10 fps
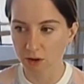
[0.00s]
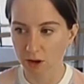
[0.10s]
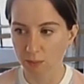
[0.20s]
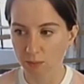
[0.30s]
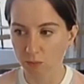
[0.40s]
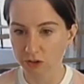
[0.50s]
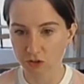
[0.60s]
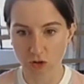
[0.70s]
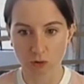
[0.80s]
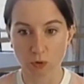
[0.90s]
we
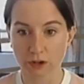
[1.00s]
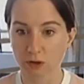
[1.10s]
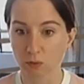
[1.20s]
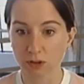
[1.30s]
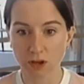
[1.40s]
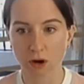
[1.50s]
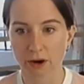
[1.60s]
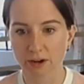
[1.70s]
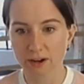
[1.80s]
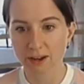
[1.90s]
started working really hard
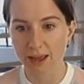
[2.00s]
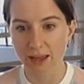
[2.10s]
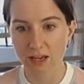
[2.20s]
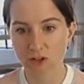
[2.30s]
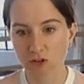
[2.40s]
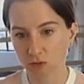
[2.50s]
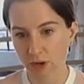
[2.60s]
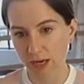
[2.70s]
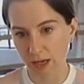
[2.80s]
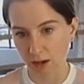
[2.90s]
at
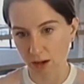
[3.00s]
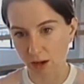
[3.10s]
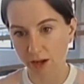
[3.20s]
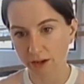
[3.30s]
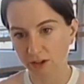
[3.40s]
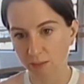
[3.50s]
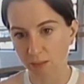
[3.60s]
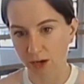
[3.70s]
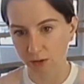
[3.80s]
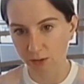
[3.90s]
integrating a content
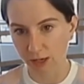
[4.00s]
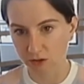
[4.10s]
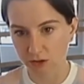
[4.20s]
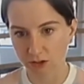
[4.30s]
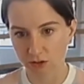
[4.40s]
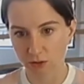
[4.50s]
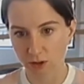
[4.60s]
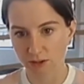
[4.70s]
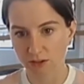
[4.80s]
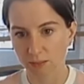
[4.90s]
model, educational
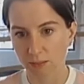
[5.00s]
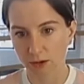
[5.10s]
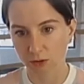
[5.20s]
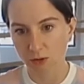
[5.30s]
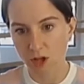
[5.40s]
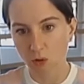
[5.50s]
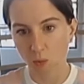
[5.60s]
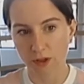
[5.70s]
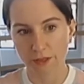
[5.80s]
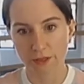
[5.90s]
content model,
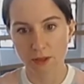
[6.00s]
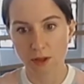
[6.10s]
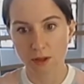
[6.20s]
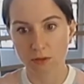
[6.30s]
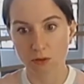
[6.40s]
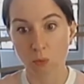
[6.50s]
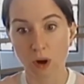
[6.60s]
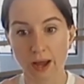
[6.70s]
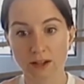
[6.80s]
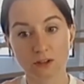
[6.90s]
with the
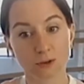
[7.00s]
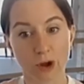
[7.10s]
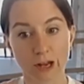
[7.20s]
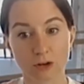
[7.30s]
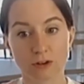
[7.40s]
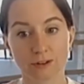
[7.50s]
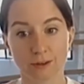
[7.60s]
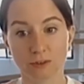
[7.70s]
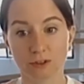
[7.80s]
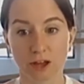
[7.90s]
wines and wineries
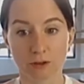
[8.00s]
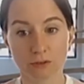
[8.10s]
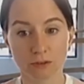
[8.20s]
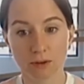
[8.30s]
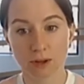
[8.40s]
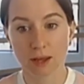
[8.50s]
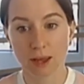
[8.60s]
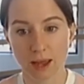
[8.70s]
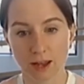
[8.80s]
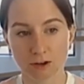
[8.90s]
themselves.
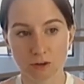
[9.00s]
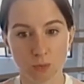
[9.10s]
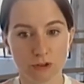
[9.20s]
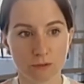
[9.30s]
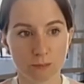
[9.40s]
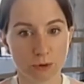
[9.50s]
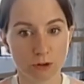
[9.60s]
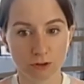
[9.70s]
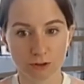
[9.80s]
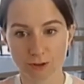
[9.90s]
And we're
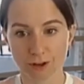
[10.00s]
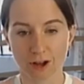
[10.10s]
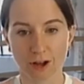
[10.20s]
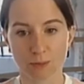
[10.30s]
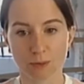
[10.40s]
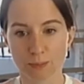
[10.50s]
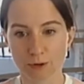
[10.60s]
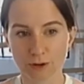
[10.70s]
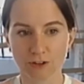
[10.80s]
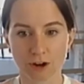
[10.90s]

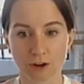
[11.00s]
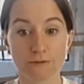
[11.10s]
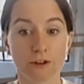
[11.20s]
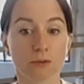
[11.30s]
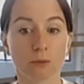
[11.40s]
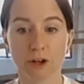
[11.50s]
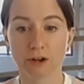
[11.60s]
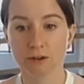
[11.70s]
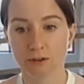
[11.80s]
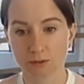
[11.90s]
producing our 5th one
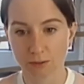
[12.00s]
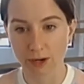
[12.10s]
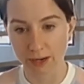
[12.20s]
right now.